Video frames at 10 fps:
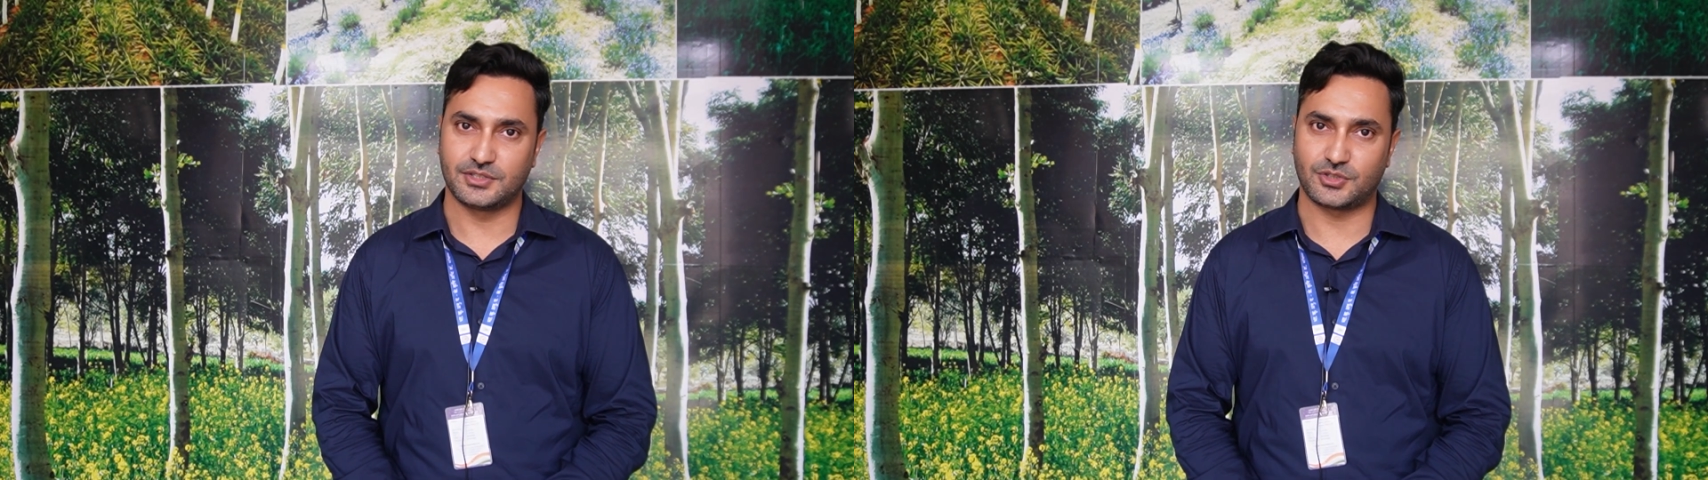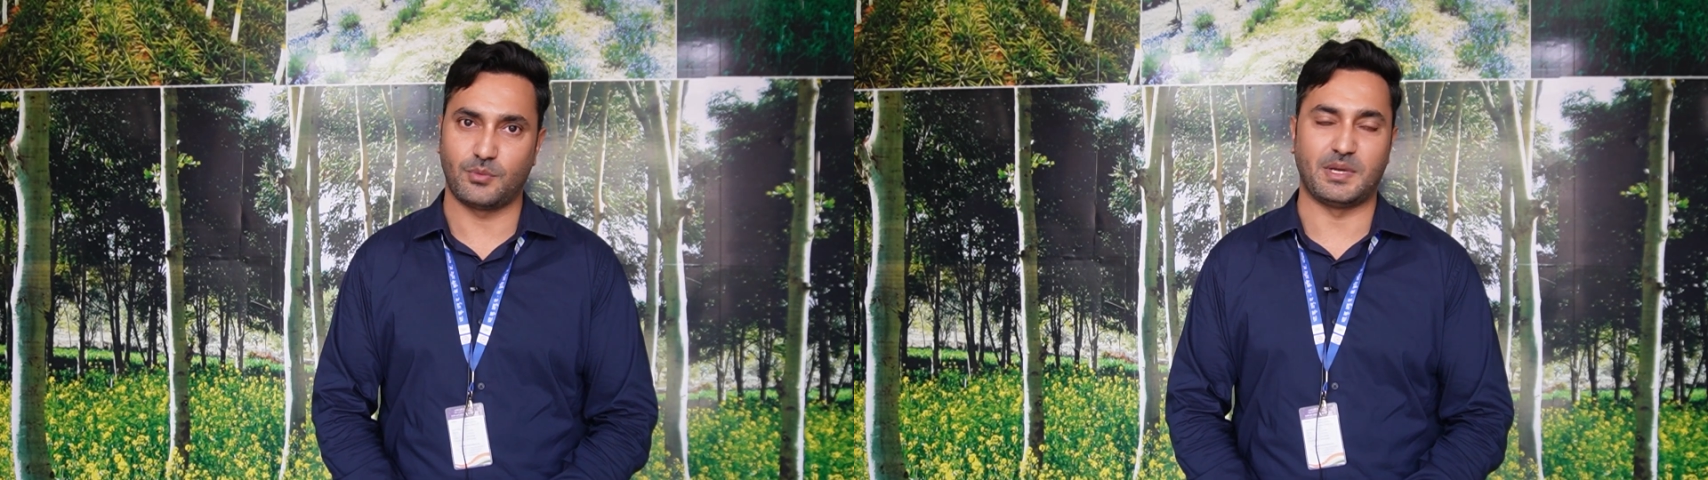
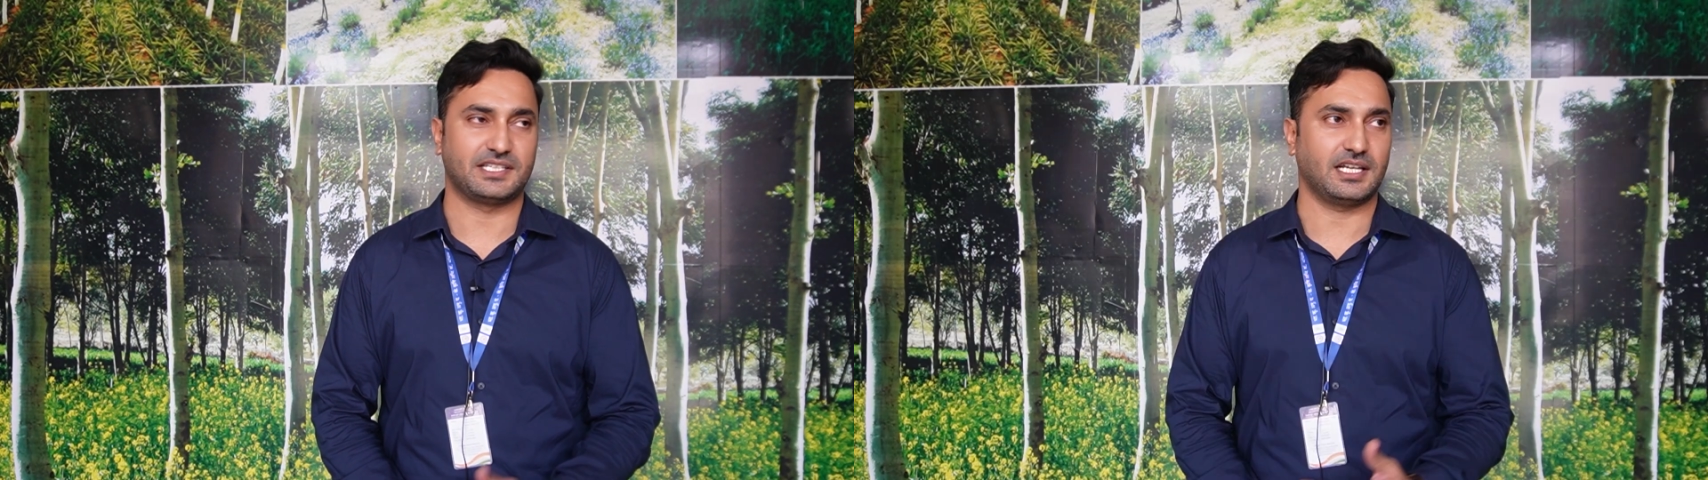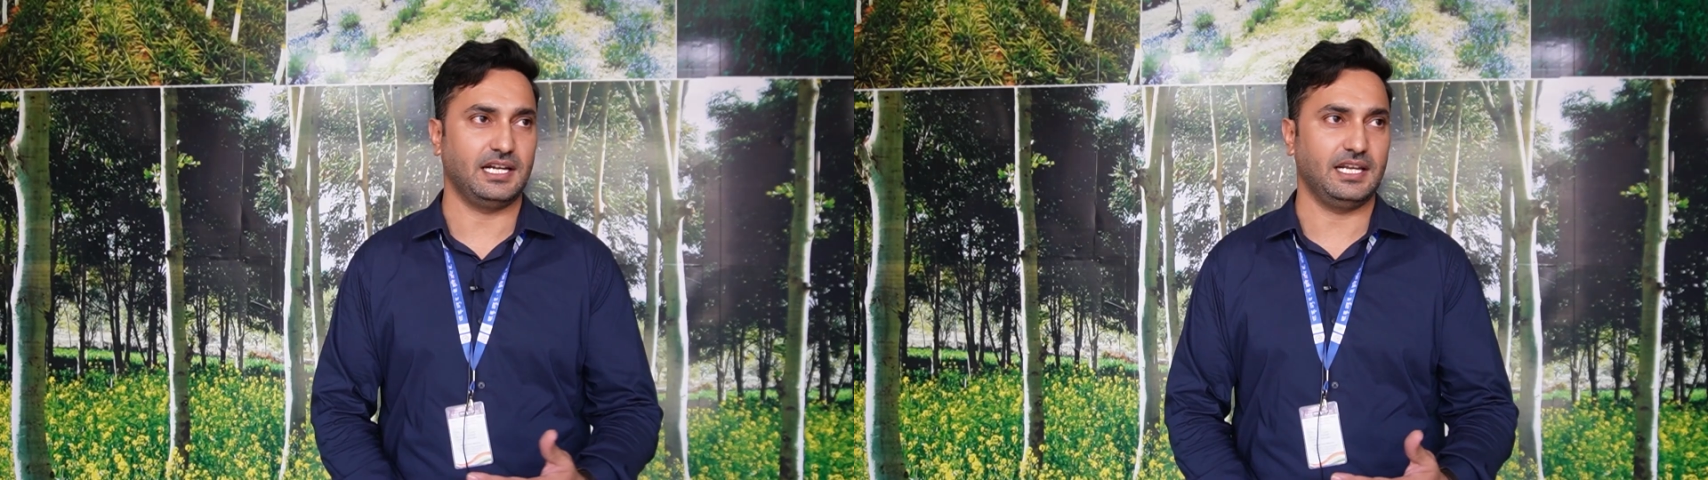So
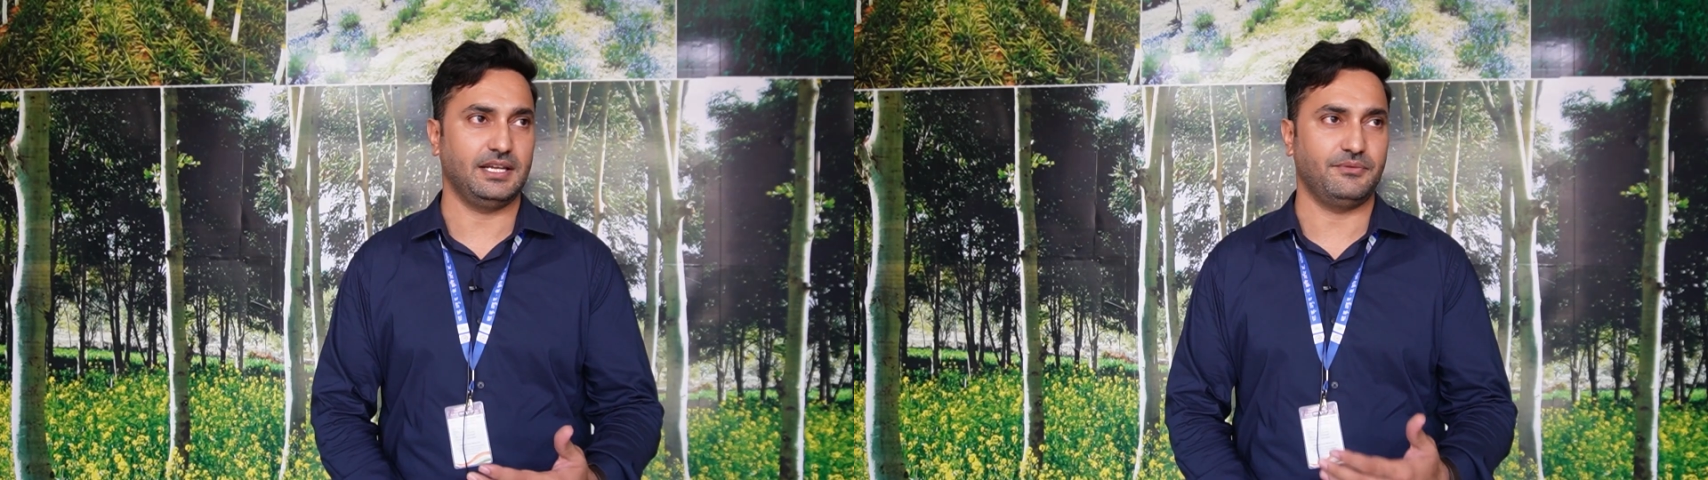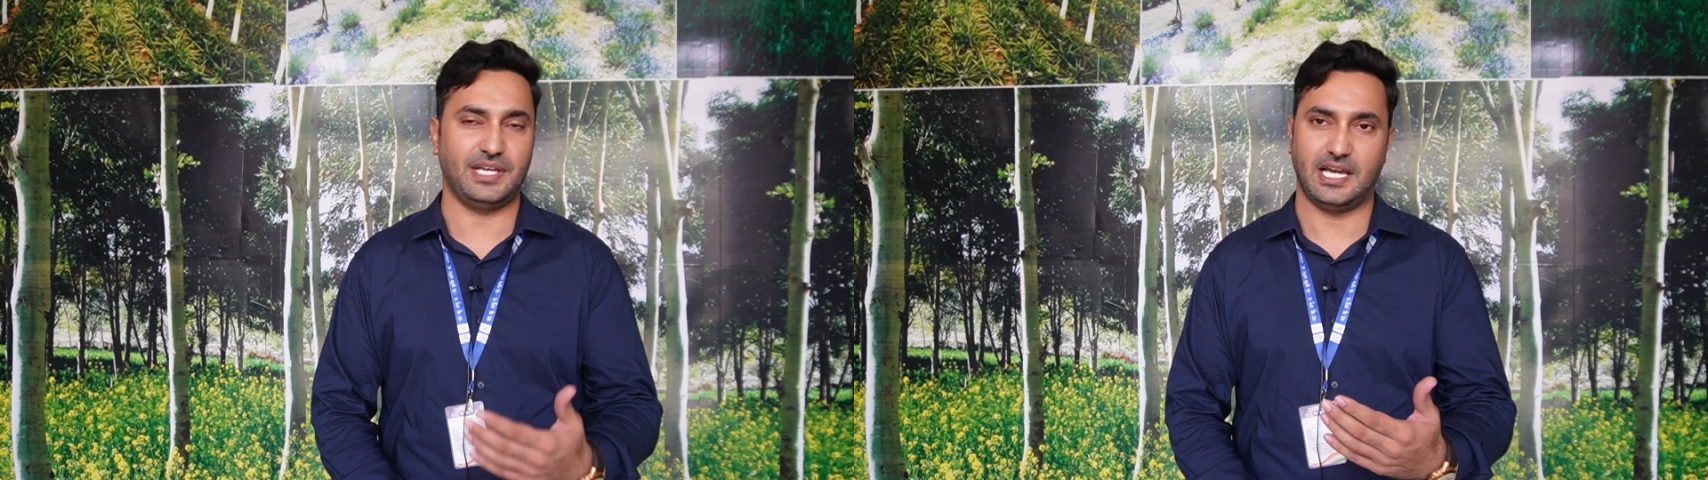
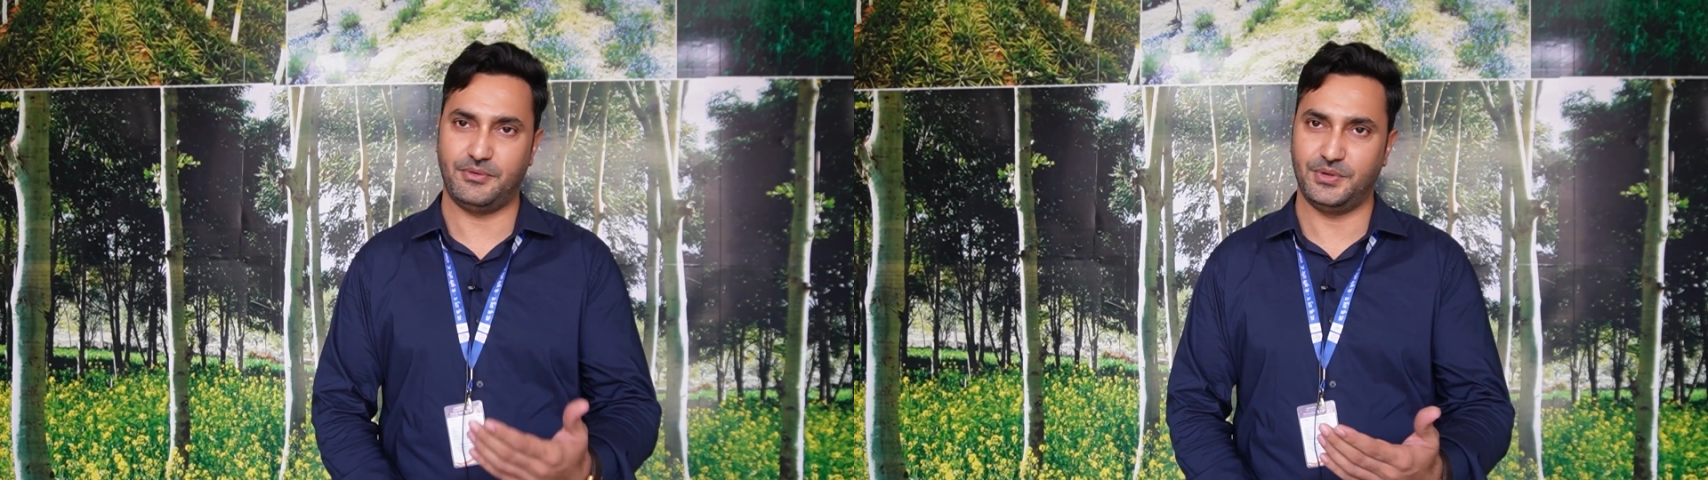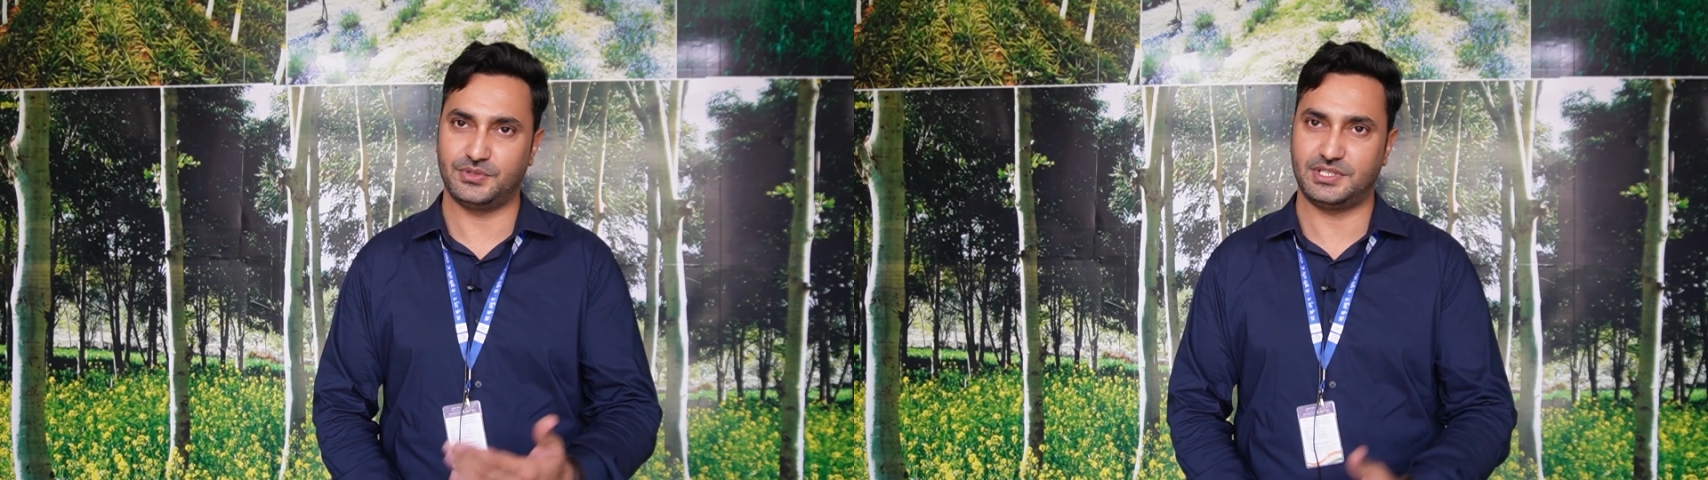basically we
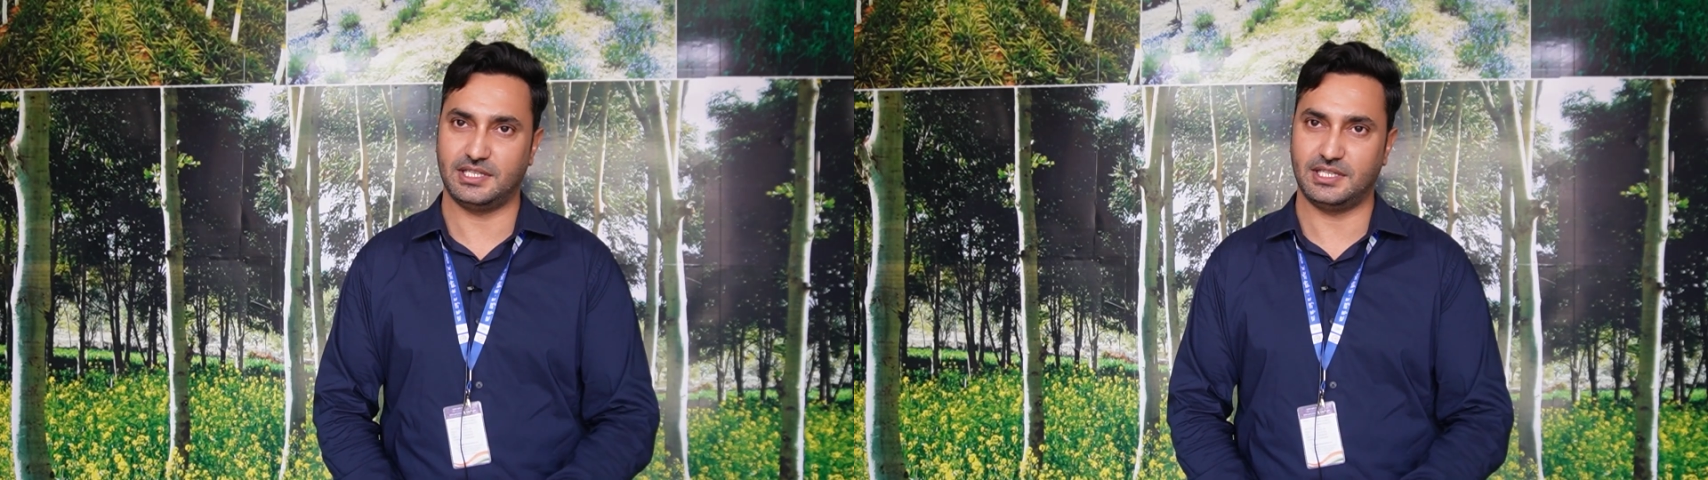have used